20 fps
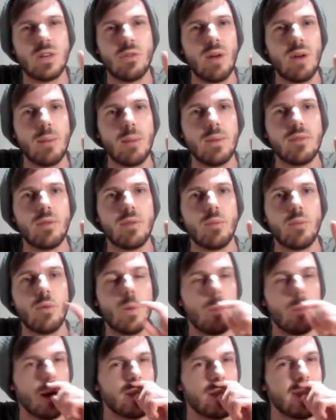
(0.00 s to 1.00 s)
correct me if I'm
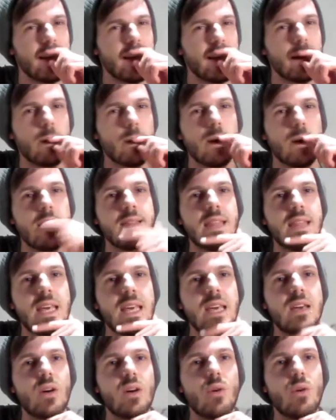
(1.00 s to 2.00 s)
wrong, but I think
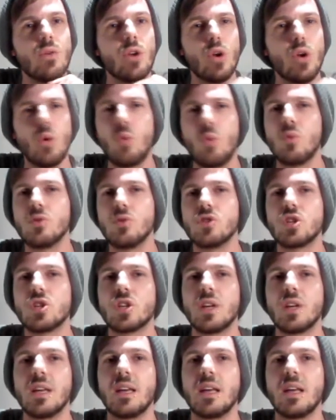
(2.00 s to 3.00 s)
on
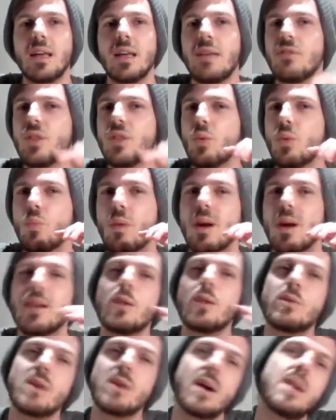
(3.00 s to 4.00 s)
launch, even though I
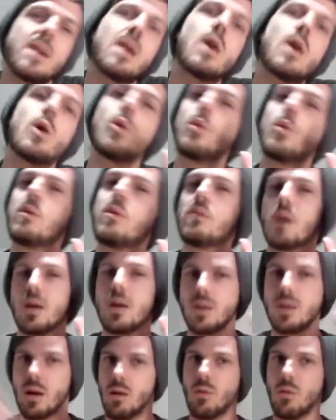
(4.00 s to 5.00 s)
know
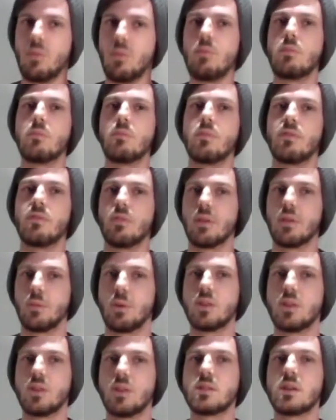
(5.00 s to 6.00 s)
before
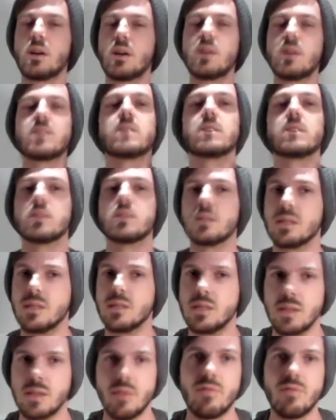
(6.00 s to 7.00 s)
anybody starts, it's a
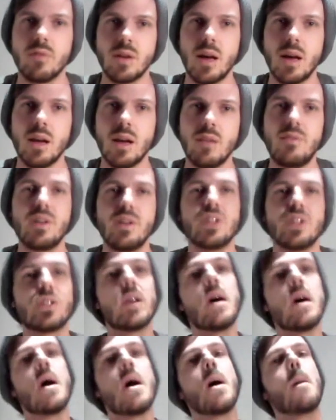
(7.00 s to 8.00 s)
different kettle of fish,
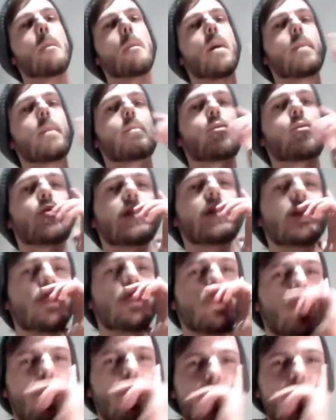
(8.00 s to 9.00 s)
but I'm pretty
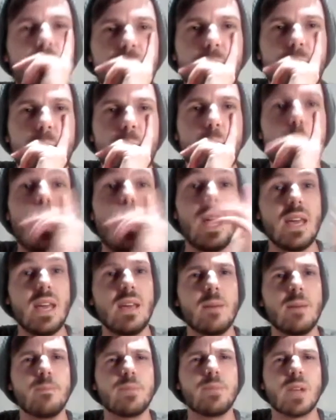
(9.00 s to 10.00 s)
sure the
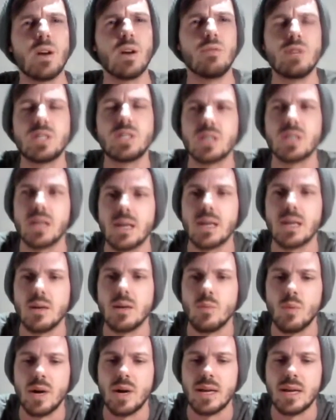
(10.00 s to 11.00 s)
Wii originally
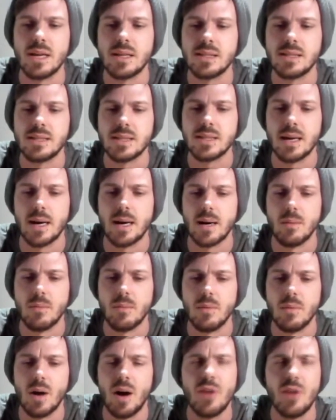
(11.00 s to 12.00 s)
was
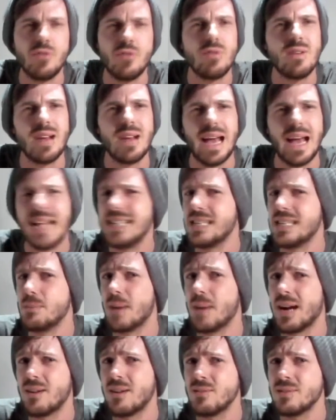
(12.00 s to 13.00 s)

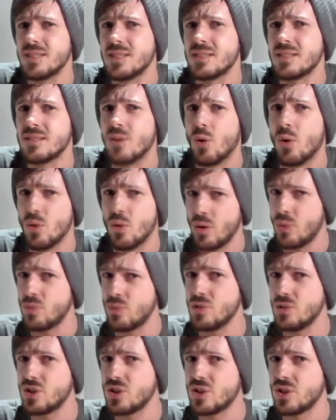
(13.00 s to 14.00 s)
£180 on
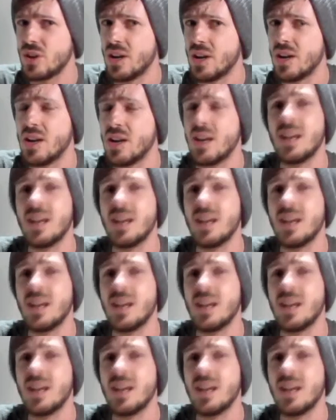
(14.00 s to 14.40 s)
launch.